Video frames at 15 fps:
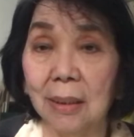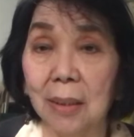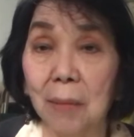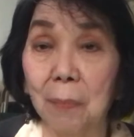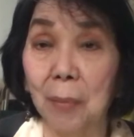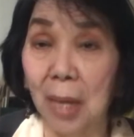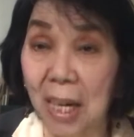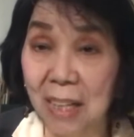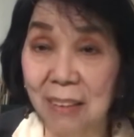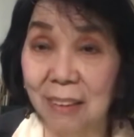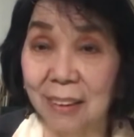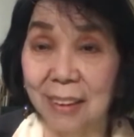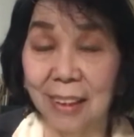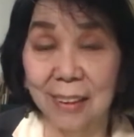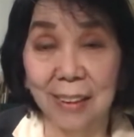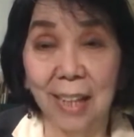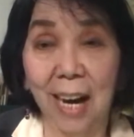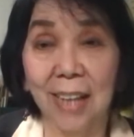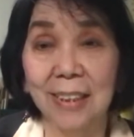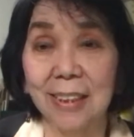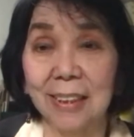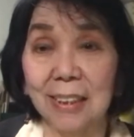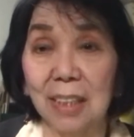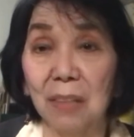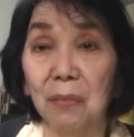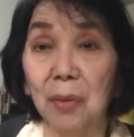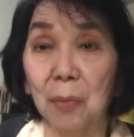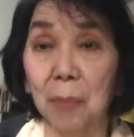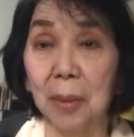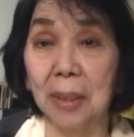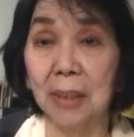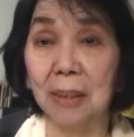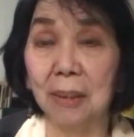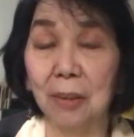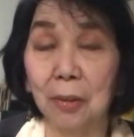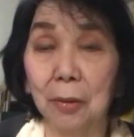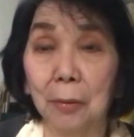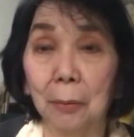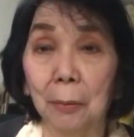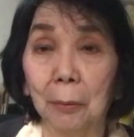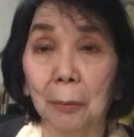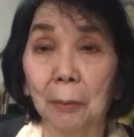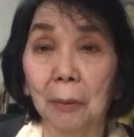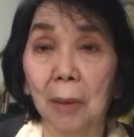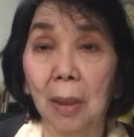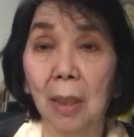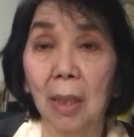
the brains that God has given me to,